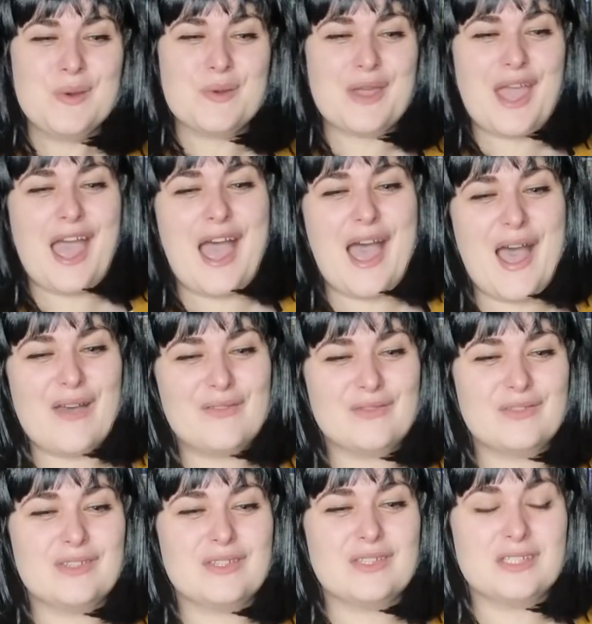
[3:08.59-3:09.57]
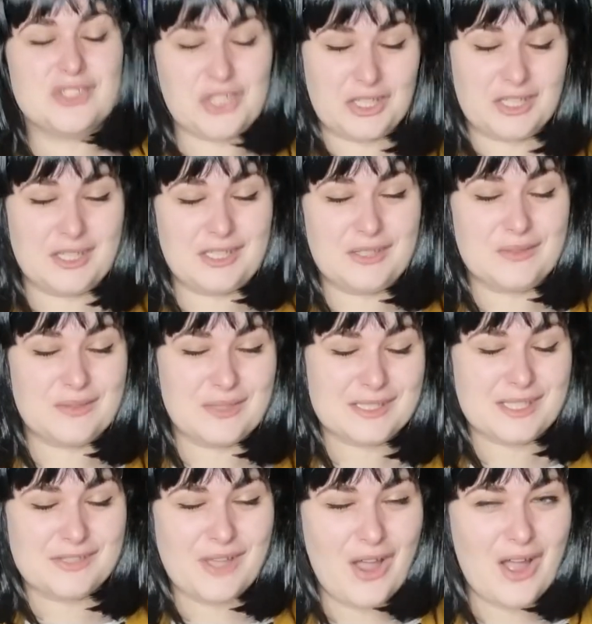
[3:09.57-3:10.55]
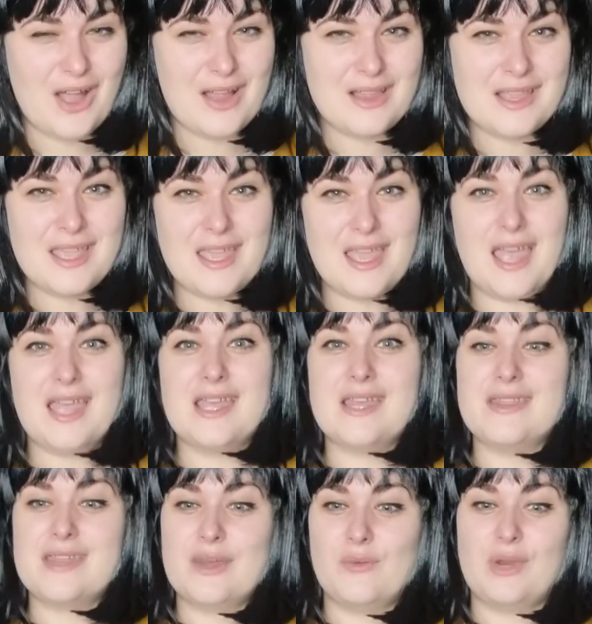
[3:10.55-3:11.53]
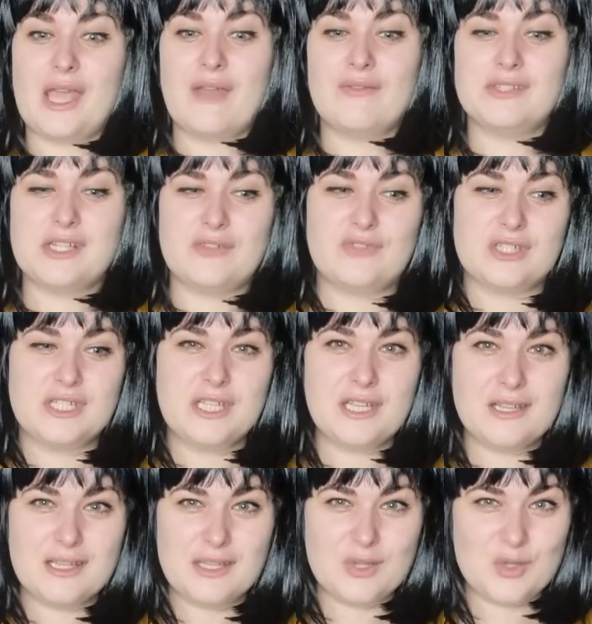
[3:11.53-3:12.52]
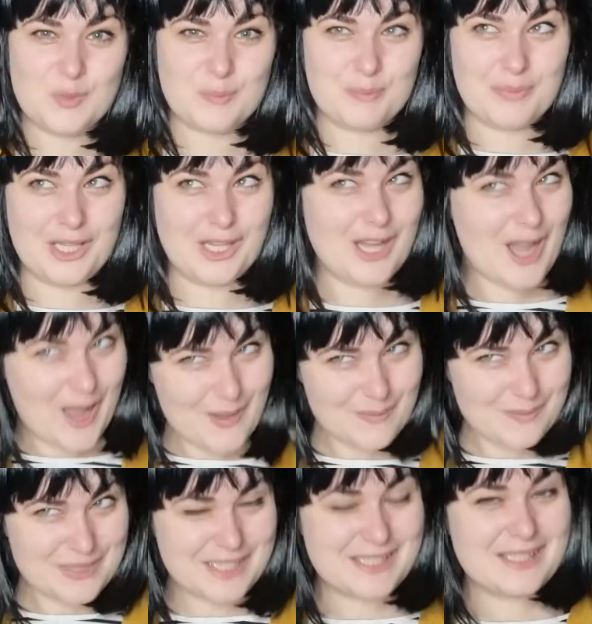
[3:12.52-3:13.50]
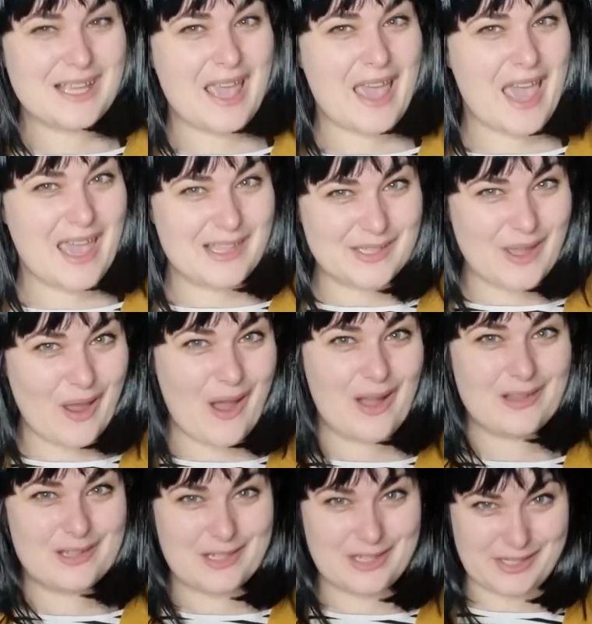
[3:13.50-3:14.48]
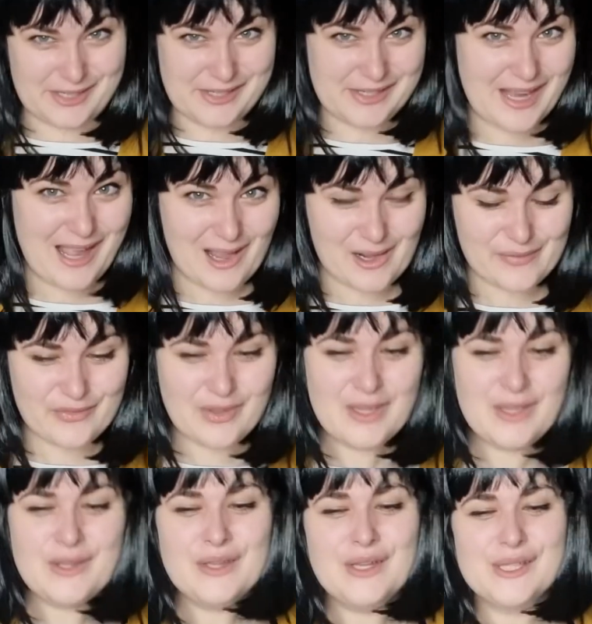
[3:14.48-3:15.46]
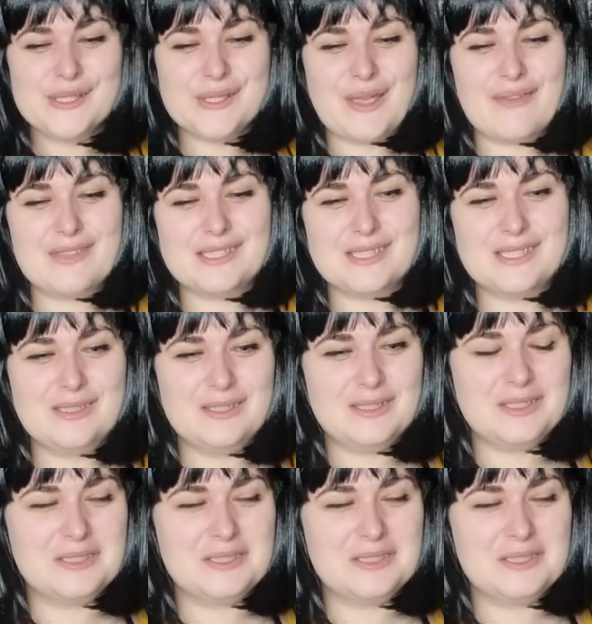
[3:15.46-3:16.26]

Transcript: We have Chucky, you know, as a doll. And then we have Jennifer Tilly, who becomes a doll herself. So you have this